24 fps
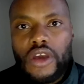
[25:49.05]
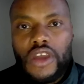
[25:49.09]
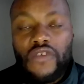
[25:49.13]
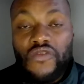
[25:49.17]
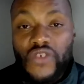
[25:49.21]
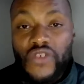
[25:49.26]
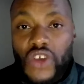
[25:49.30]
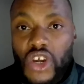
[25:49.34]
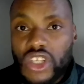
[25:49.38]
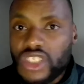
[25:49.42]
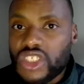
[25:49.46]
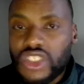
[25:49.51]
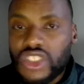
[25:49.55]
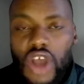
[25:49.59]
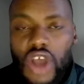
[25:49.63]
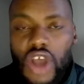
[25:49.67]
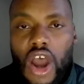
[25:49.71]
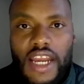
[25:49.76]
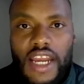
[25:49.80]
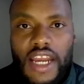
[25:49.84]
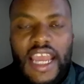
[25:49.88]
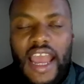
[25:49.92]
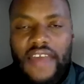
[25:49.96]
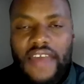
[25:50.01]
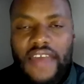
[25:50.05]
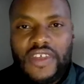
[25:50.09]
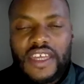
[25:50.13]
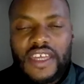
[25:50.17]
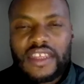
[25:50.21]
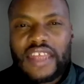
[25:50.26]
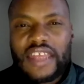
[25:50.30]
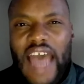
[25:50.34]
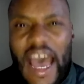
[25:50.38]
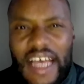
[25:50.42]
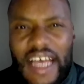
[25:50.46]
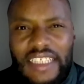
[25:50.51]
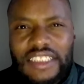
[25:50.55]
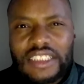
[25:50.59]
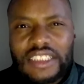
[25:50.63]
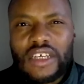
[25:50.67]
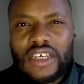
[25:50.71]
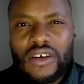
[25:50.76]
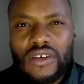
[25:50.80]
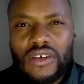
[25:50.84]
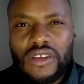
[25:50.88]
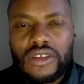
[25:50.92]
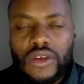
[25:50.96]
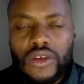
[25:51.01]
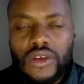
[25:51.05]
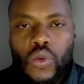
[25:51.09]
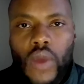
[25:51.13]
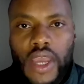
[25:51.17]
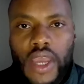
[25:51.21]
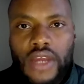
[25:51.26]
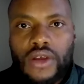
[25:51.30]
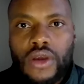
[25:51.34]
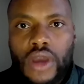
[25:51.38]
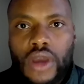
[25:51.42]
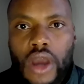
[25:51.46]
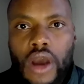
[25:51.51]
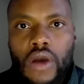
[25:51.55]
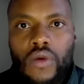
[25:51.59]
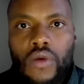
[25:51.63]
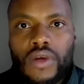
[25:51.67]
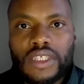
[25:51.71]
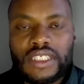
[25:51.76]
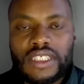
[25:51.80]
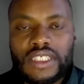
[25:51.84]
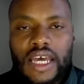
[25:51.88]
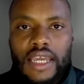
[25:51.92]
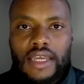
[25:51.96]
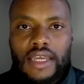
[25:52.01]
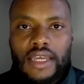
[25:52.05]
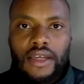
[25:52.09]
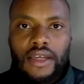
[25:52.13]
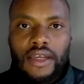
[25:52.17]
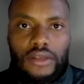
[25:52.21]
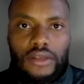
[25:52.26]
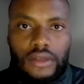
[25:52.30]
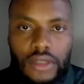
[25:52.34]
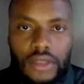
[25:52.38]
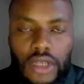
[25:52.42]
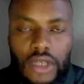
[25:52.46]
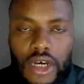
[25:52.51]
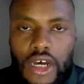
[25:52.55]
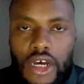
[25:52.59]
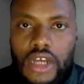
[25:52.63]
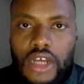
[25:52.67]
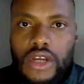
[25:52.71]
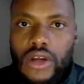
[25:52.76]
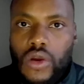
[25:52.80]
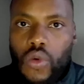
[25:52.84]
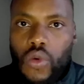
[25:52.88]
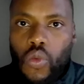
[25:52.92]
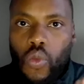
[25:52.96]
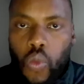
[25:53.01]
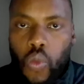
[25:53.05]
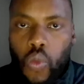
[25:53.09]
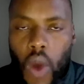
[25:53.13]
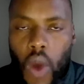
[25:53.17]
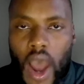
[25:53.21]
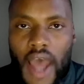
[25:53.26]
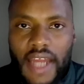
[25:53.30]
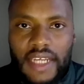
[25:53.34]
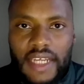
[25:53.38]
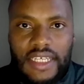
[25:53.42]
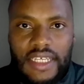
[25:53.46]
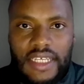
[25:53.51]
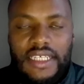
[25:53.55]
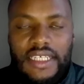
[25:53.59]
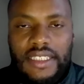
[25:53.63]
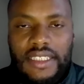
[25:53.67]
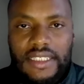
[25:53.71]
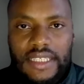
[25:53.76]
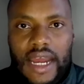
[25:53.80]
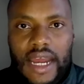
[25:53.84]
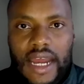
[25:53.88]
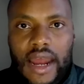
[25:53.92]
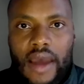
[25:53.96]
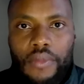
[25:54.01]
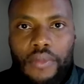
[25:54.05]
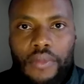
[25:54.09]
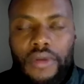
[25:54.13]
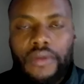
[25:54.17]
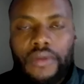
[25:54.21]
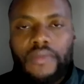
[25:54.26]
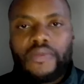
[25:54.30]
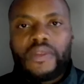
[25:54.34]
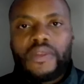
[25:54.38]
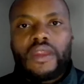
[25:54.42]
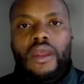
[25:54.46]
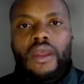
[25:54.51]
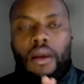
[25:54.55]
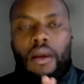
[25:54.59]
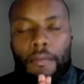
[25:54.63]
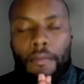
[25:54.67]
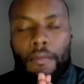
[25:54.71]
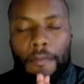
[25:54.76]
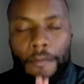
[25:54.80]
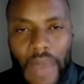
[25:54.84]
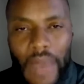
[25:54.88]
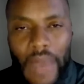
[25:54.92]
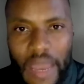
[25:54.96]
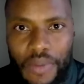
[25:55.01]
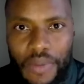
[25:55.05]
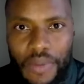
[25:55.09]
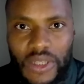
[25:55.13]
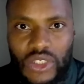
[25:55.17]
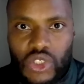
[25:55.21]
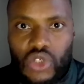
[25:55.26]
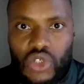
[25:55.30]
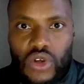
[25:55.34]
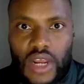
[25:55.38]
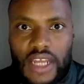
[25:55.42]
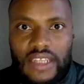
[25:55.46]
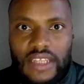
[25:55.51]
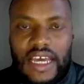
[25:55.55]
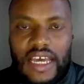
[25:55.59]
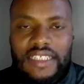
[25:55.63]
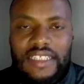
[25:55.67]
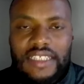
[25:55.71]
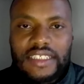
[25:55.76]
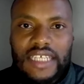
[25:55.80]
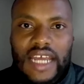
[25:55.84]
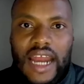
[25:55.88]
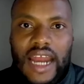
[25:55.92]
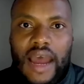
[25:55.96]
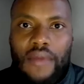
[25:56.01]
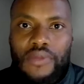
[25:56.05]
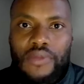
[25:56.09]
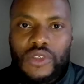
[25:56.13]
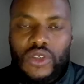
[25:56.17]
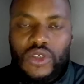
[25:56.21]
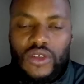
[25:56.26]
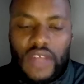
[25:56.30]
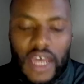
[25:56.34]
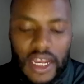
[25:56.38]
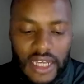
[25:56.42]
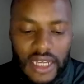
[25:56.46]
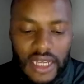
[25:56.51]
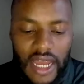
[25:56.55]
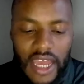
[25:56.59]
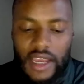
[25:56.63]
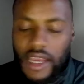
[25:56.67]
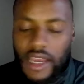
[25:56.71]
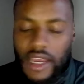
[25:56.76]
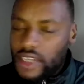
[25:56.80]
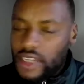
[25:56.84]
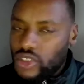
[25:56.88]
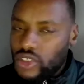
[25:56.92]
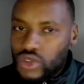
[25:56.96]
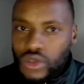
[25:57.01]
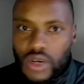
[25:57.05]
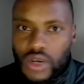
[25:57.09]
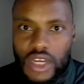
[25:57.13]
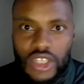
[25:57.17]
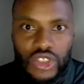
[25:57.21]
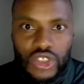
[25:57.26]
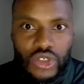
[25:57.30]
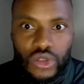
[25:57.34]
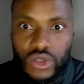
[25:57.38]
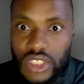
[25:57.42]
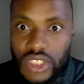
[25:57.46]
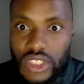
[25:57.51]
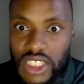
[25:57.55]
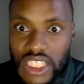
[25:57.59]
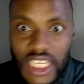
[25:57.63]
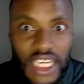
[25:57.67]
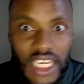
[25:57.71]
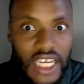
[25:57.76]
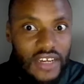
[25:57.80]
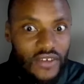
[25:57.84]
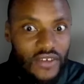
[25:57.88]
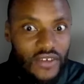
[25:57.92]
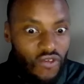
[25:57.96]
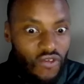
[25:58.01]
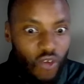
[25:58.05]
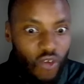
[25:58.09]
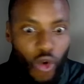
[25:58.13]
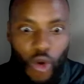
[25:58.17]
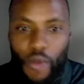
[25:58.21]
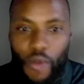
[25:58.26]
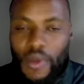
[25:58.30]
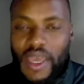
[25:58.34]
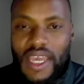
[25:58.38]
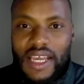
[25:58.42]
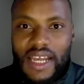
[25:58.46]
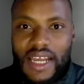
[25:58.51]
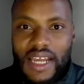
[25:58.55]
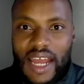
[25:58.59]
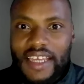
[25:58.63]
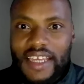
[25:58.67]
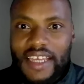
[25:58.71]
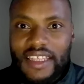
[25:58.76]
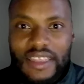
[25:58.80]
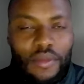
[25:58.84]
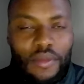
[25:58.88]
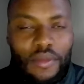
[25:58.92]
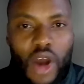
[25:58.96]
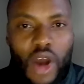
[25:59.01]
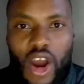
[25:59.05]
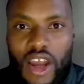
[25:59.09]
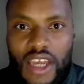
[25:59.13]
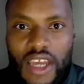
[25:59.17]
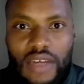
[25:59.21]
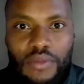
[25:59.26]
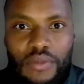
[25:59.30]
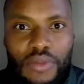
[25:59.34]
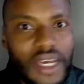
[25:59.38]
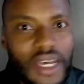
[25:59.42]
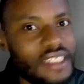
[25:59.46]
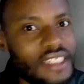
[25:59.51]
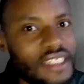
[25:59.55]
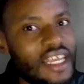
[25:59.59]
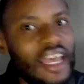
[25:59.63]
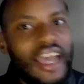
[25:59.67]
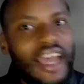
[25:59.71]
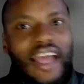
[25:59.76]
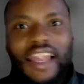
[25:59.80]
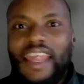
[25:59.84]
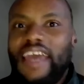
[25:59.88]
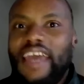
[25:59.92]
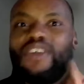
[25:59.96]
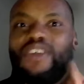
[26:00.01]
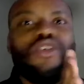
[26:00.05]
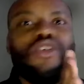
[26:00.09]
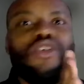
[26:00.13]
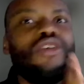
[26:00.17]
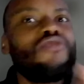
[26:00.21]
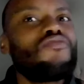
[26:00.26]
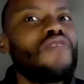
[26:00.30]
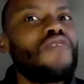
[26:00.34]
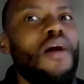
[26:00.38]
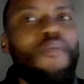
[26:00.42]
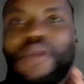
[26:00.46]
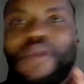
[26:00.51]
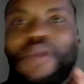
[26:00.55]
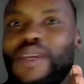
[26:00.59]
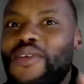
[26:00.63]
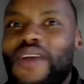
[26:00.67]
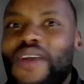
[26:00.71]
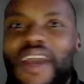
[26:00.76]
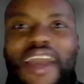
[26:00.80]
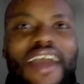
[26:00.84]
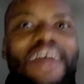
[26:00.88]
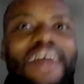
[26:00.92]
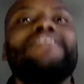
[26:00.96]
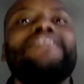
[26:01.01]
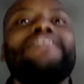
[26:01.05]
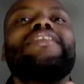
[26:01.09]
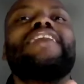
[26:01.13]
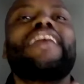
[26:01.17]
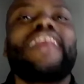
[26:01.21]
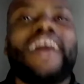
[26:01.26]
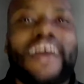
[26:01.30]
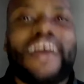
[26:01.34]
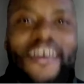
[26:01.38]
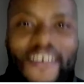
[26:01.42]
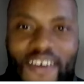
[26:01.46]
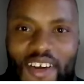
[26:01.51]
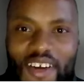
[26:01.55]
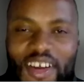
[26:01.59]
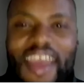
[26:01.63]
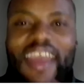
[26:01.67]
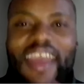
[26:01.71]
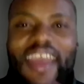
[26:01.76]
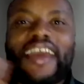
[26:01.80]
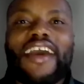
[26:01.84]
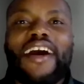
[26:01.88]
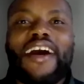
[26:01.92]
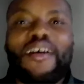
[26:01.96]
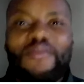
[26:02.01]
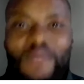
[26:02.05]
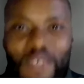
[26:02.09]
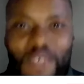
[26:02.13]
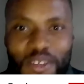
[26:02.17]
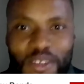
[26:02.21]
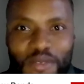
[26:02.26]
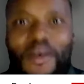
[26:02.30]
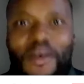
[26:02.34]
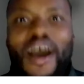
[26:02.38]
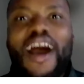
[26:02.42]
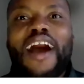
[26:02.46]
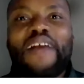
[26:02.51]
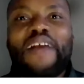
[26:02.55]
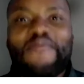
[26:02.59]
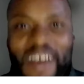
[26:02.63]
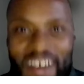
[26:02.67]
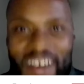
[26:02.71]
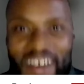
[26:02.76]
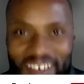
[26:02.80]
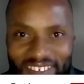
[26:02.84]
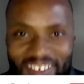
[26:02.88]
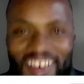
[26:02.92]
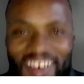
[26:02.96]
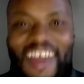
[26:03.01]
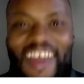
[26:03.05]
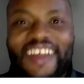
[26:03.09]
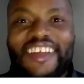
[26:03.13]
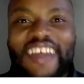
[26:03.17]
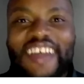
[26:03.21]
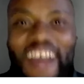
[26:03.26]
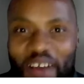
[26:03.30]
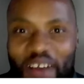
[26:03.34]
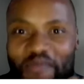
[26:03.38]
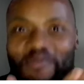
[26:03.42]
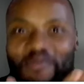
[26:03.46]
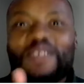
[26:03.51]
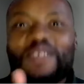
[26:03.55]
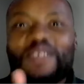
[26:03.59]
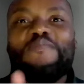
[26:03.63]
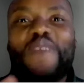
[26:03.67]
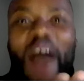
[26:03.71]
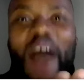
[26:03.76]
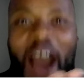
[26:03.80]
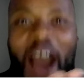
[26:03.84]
if you're starting, I think that's the the way to go. Is like learn one key setup, paper trade that's set up so that like as soon as you see it forming like in the marketplace like you're rubbing your hands and like okay come to mama right come mm -hmm. to mm-hmm.